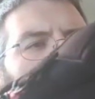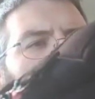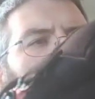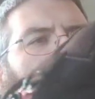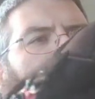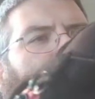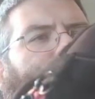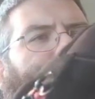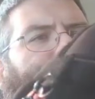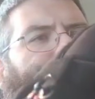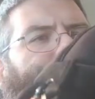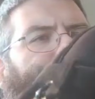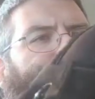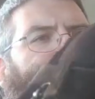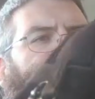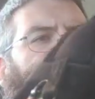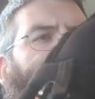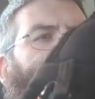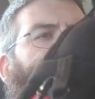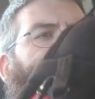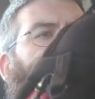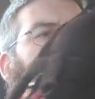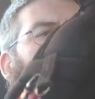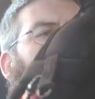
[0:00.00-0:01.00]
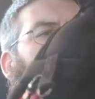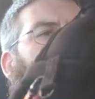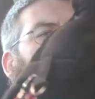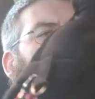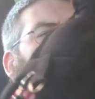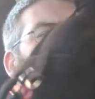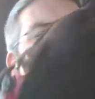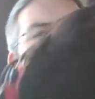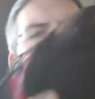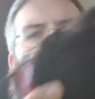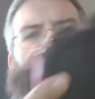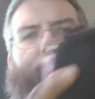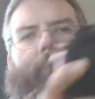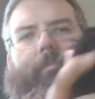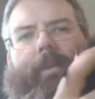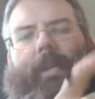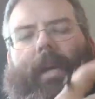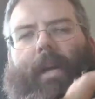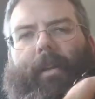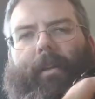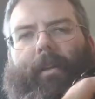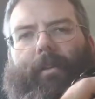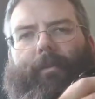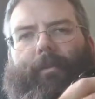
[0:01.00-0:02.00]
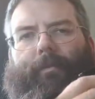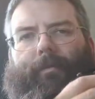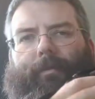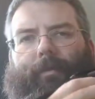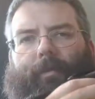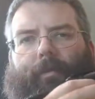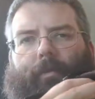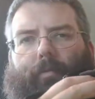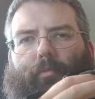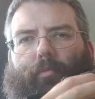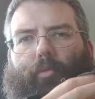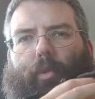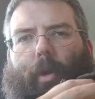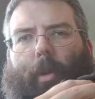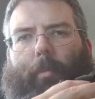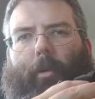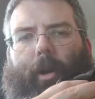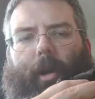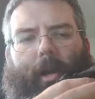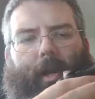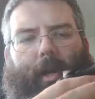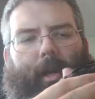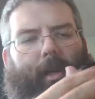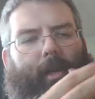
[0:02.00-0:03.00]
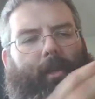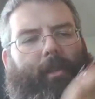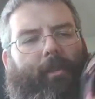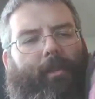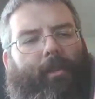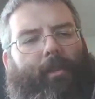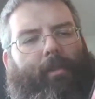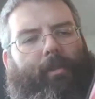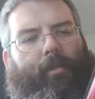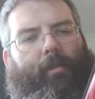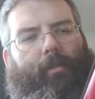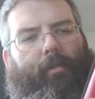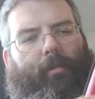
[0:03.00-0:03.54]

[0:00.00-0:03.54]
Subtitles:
or some kind of rubberized